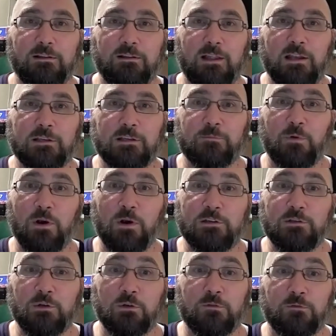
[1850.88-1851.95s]
Let us
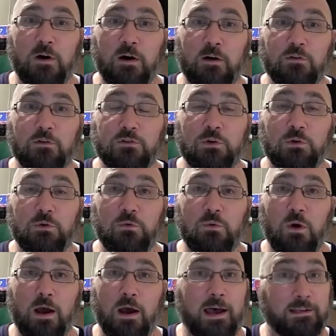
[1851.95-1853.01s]
praise those fathers
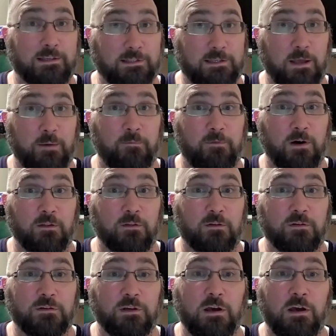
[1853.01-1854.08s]
who, as
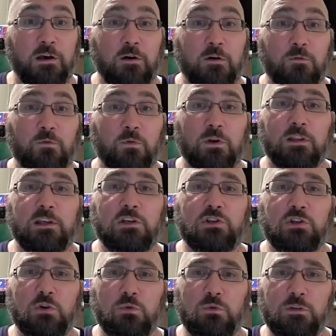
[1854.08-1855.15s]
stepfathers, freely
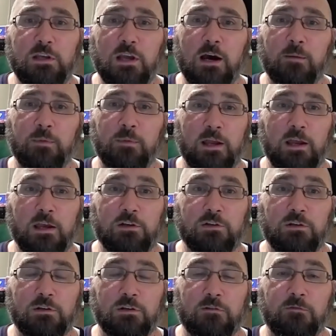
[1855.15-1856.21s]
choose the
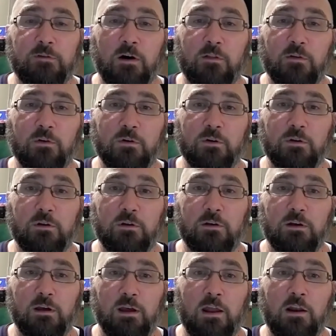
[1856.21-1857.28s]
obligation of fatherhood
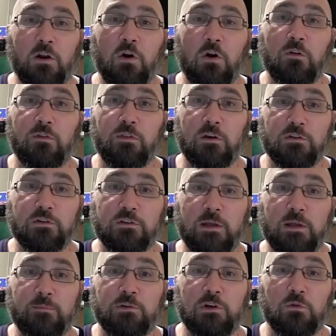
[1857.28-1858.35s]
and earn their
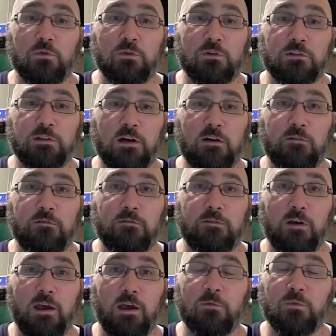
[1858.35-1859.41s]
stepchildren's love
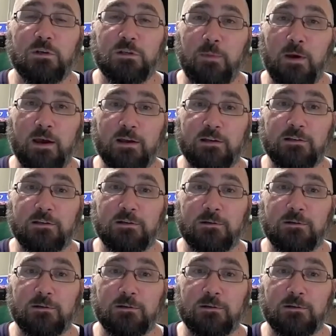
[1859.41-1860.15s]
and respect.